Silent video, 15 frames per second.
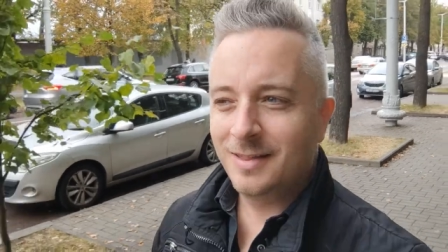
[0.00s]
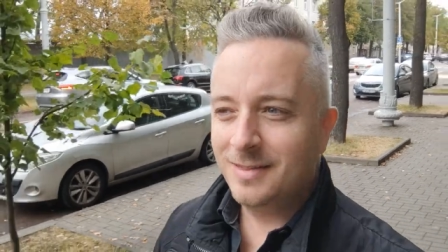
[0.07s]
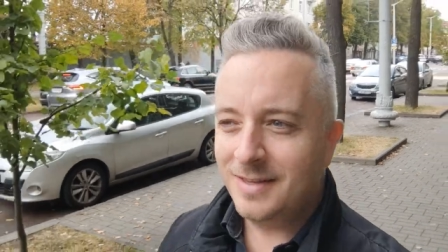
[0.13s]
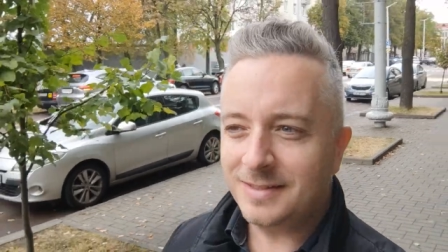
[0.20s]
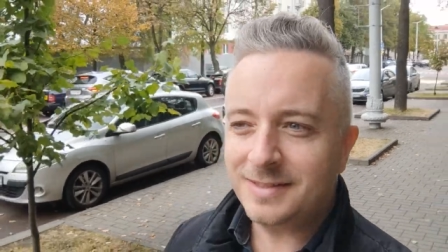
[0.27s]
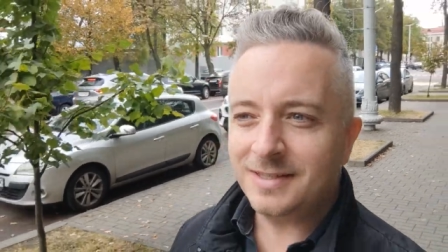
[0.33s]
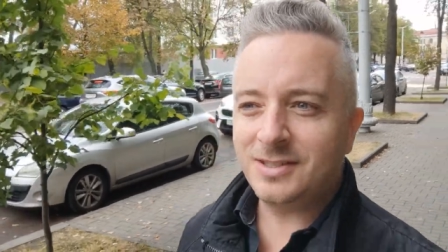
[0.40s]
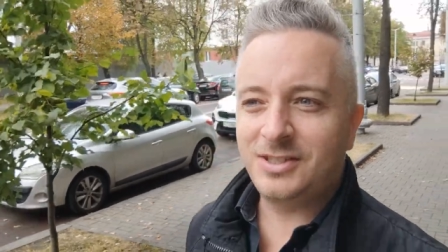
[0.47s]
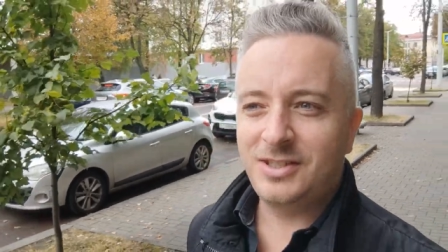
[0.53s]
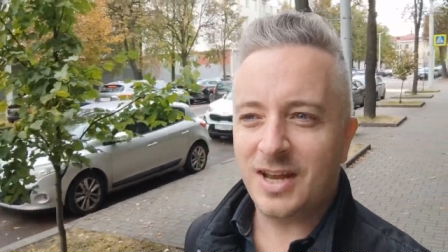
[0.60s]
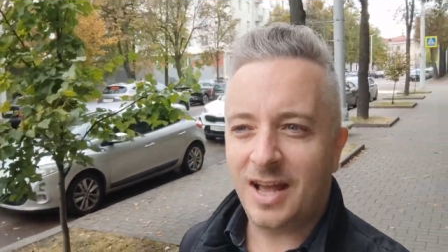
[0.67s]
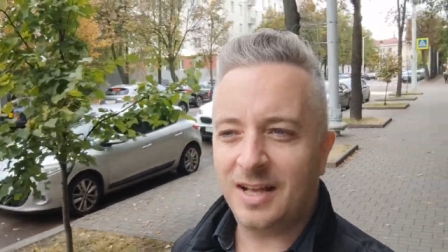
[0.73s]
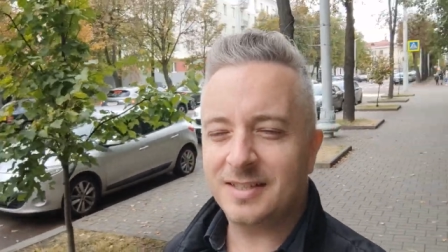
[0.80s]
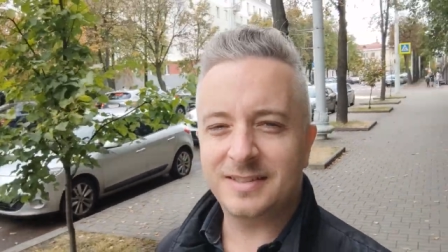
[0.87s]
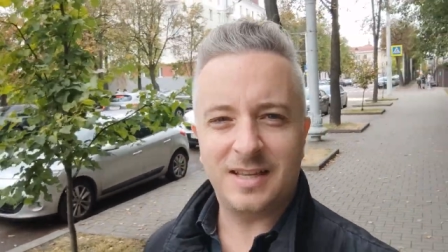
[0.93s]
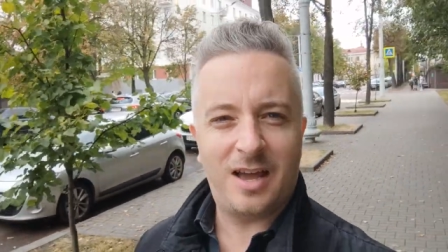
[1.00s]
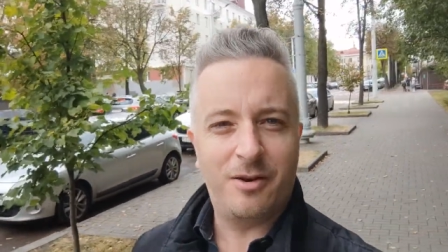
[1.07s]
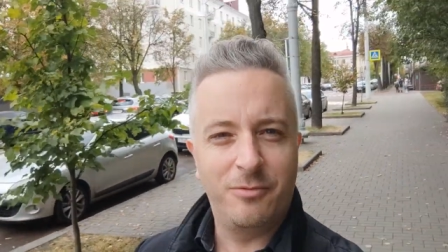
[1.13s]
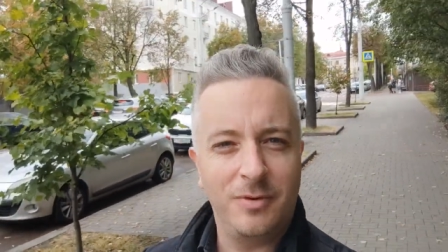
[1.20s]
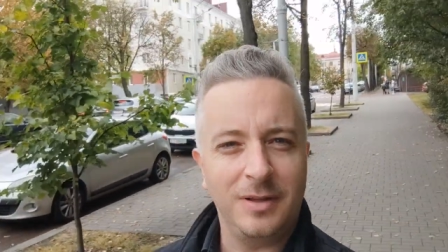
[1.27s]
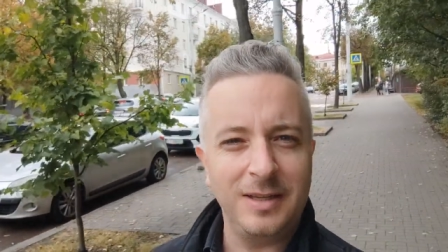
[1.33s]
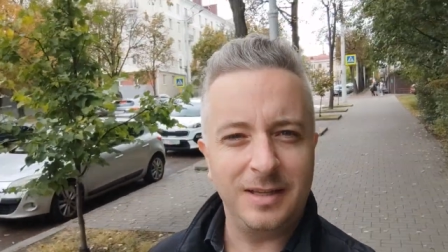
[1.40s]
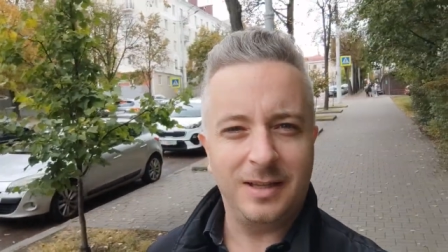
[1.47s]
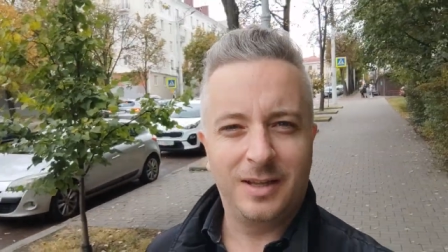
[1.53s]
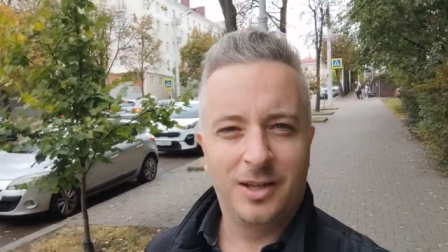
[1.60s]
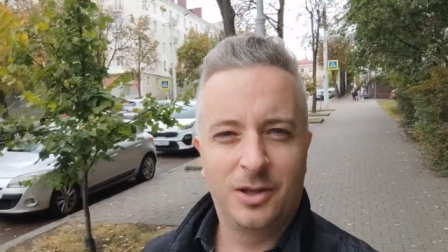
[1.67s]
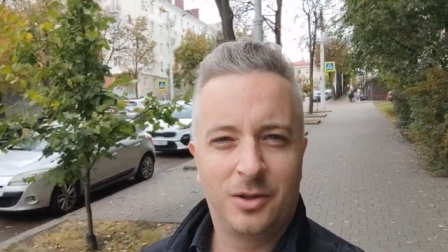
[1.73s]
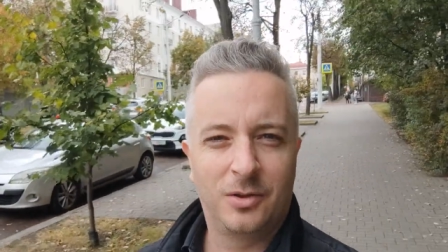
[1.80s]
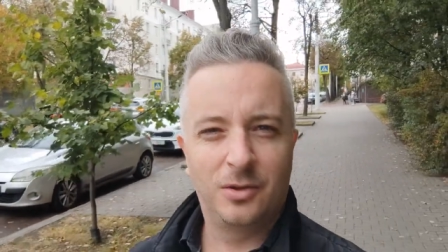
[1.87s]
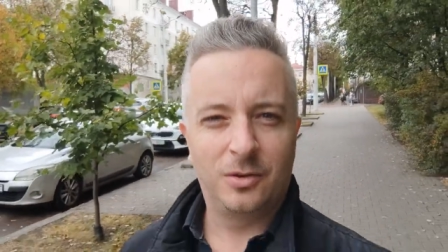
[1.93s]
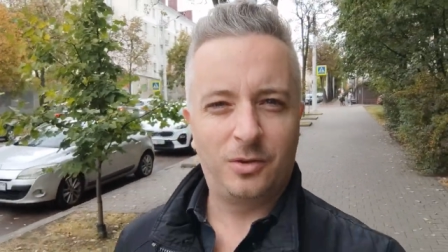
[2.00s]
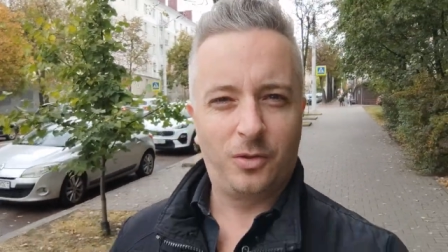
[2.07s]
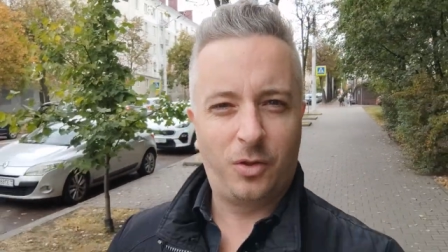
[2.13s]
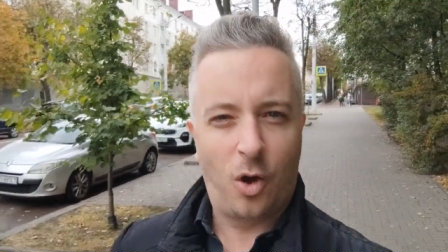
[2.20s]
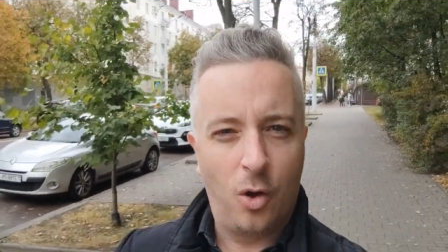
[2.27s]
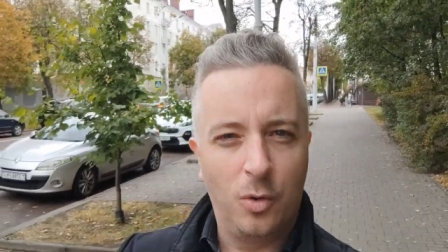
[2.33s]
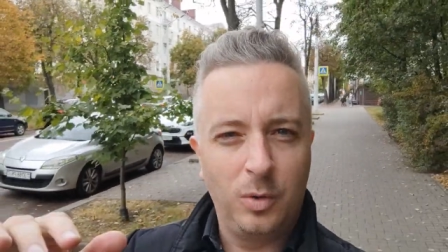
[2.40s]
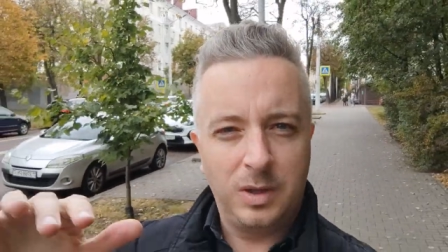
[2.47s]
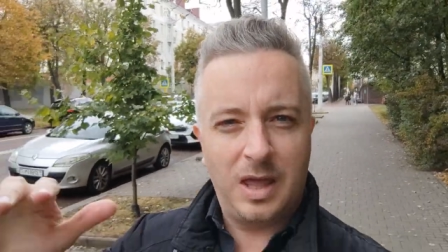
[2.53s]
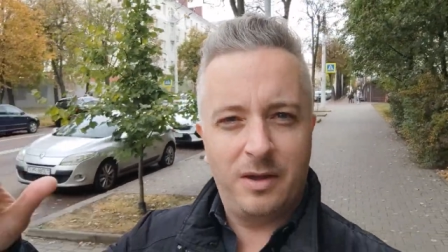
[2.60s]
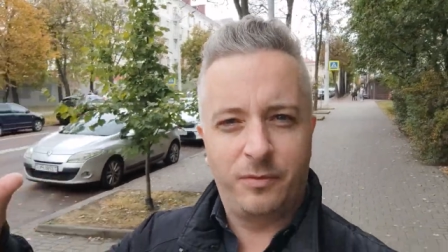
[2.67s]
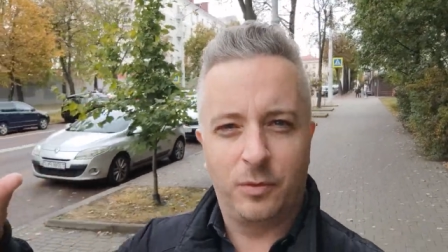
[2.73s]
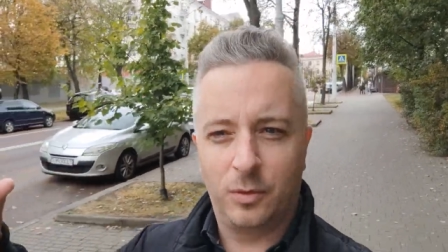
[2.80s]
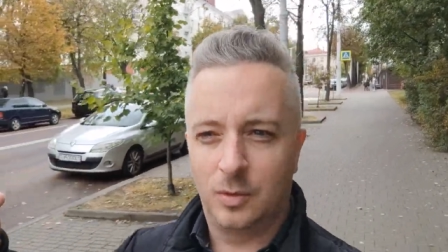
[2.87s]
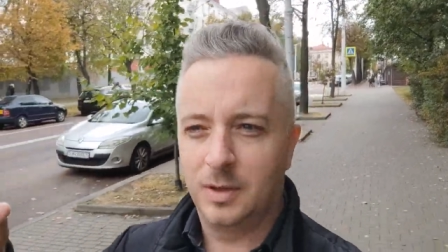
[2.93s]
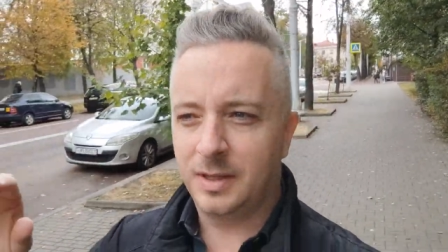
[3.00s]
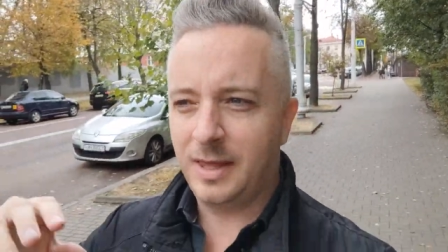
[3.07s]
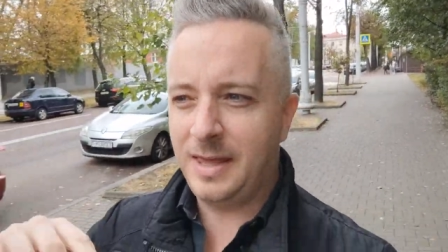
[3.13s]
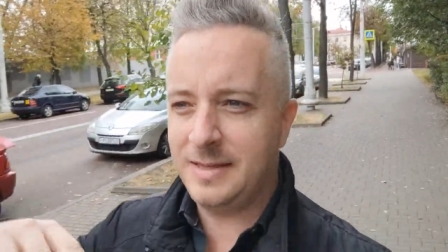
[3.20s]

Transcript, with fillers: This is just a really low level,